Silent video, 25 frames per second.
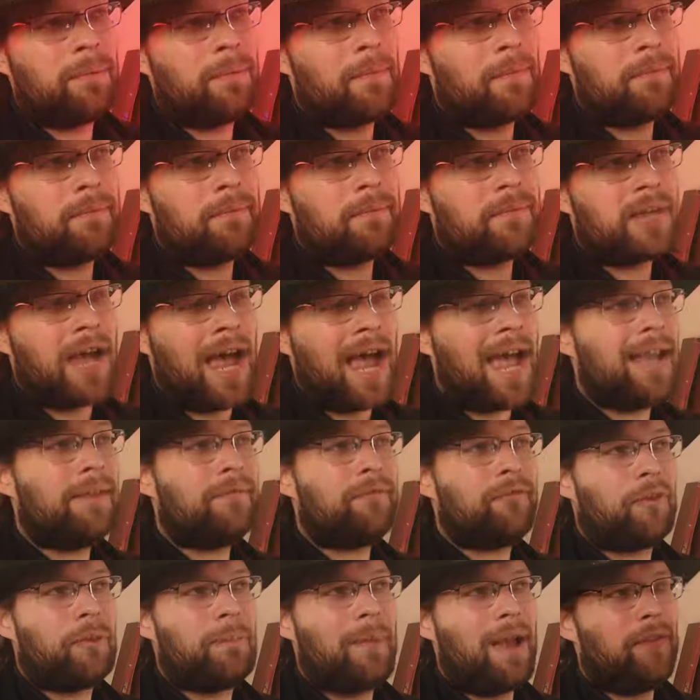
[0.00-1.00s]
tied
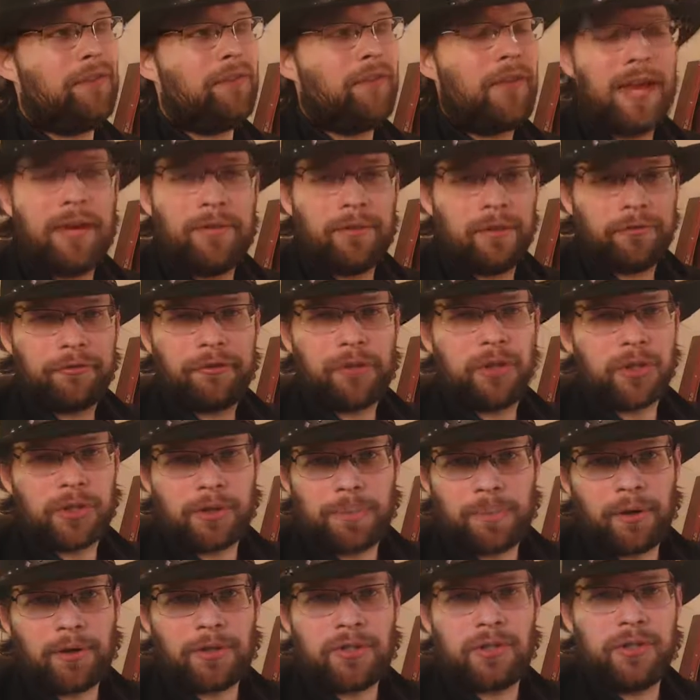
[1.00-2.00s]
for my favorite
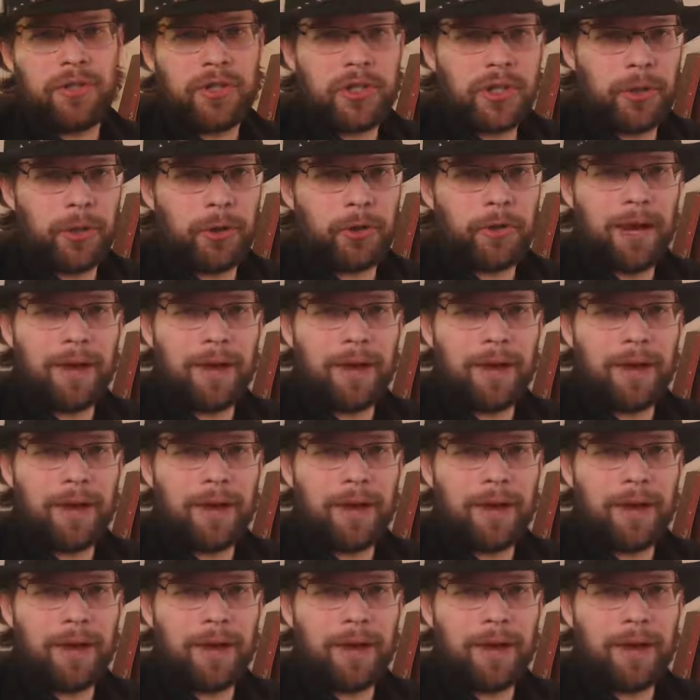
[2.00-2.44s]
first-person shooter